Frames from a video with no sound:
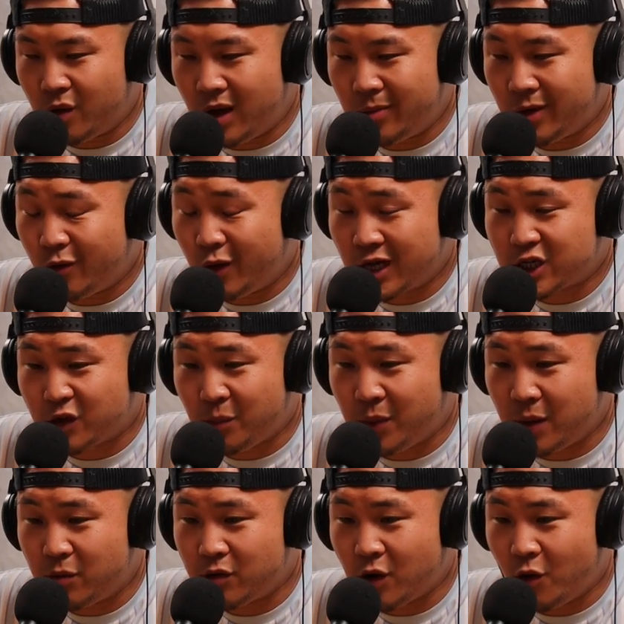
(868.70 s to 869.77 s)
I mean, Western
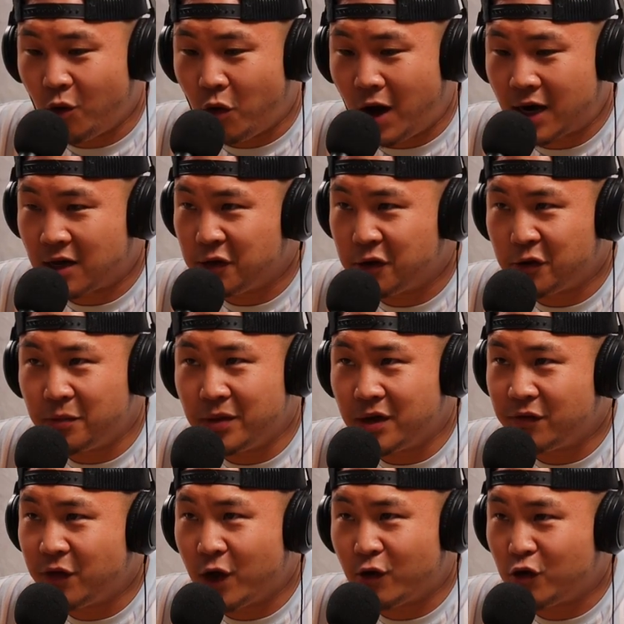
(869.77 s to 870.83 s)
people don't want a little bit of
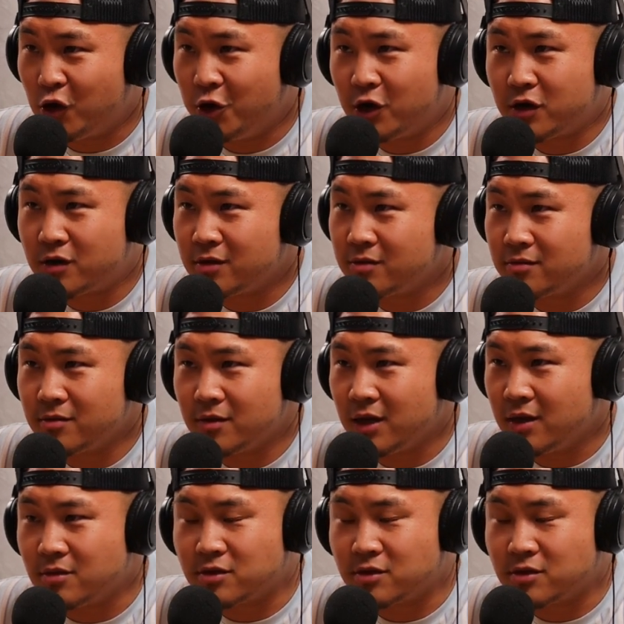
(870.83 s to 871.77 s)
their look right in